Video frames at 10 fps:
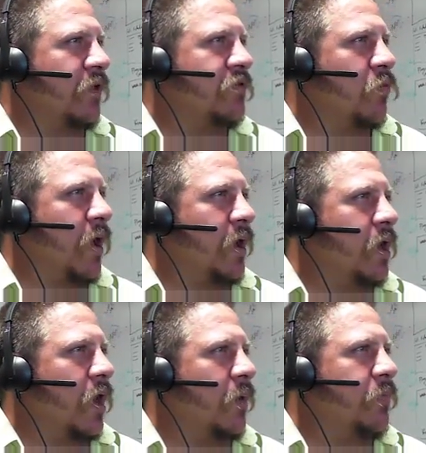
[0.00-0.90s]
let's
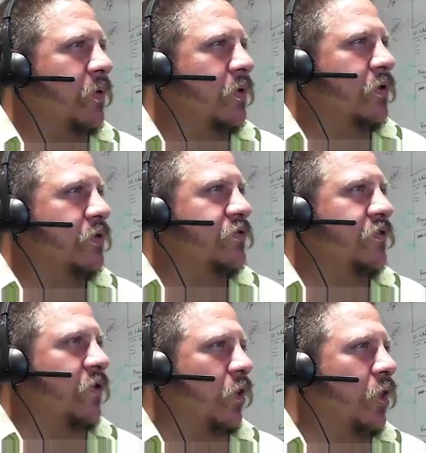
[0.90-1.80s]
wake up
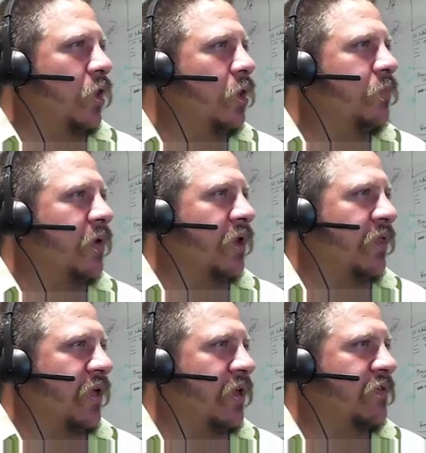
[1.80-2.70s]
just a little bit
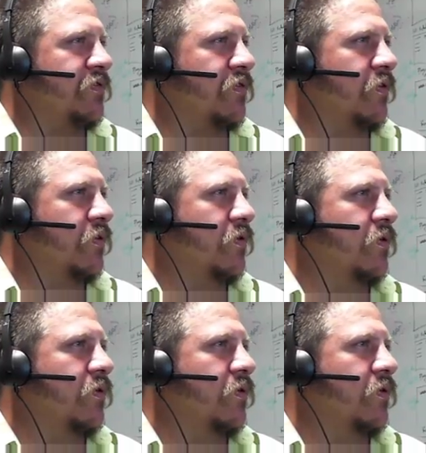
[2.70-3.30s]
of this.